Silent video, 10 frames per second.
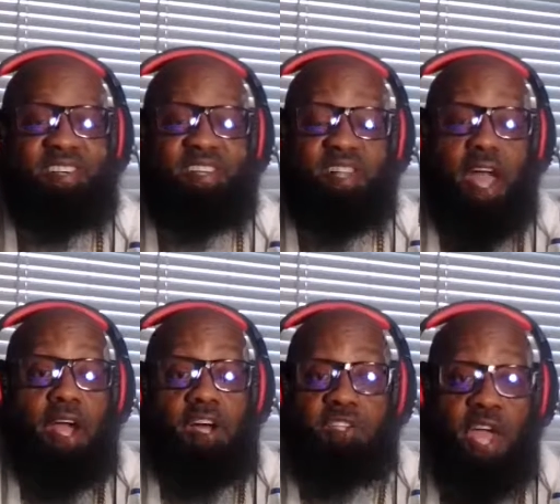
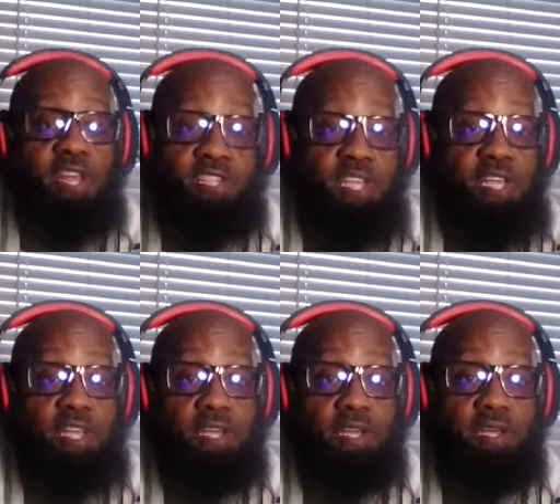Like Jay-Z,
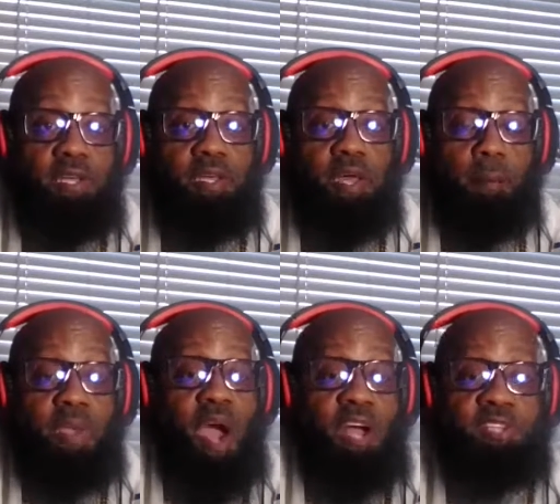
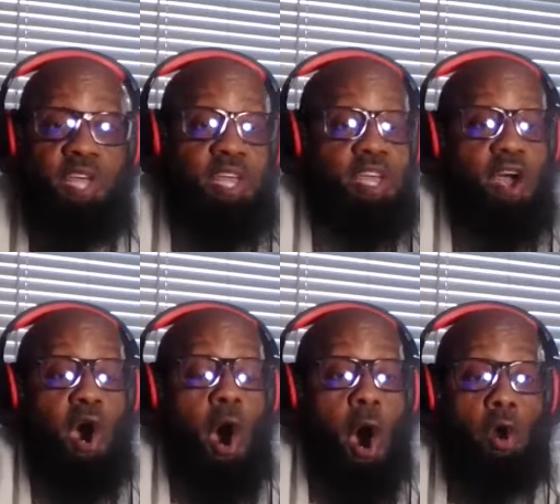Beyonce,
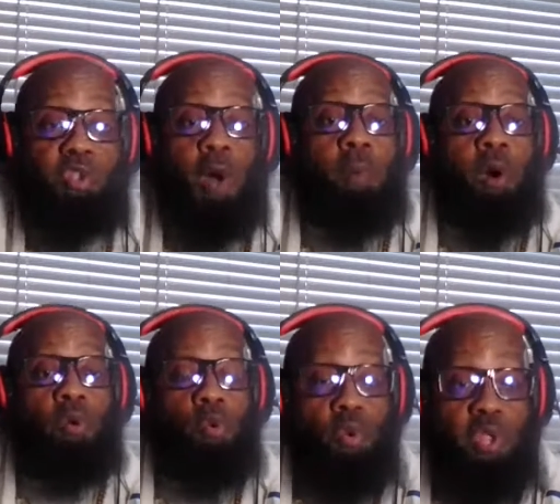all
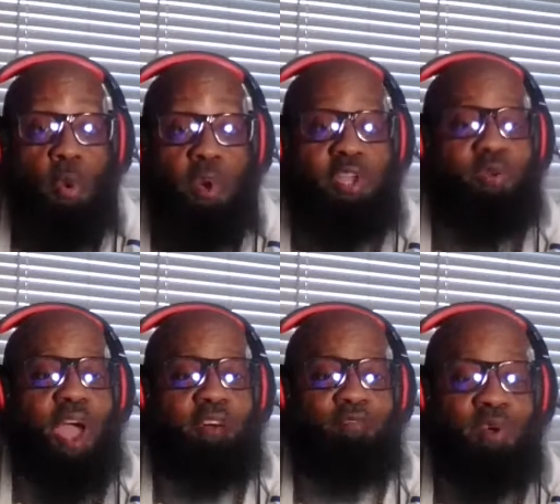them they
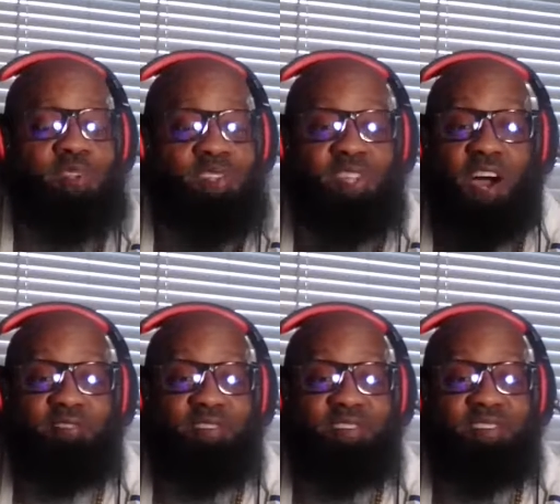witchcraft, worship the
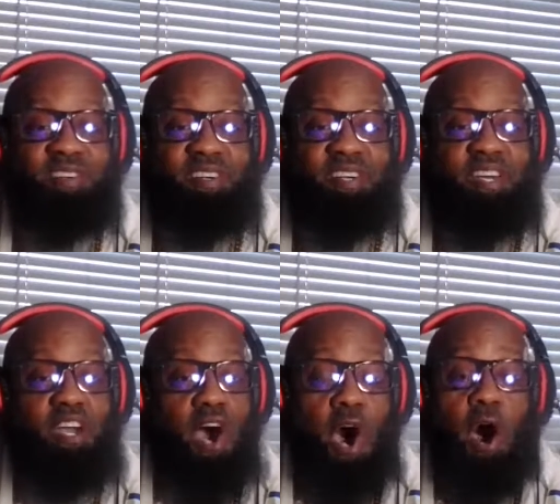devil.
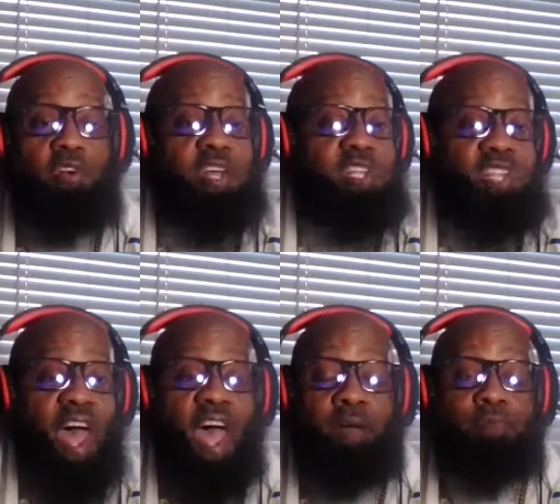All they
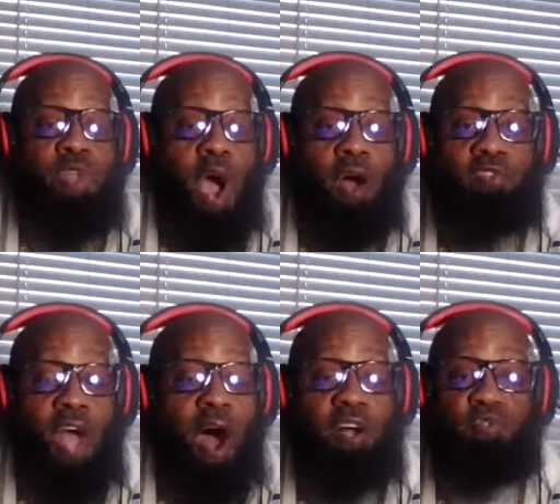sign,
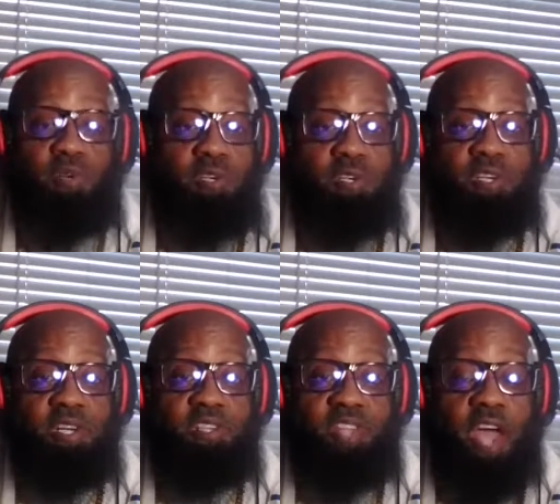Dondra.
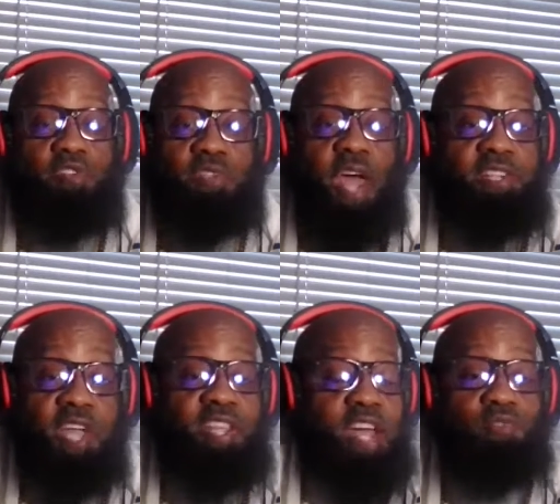That's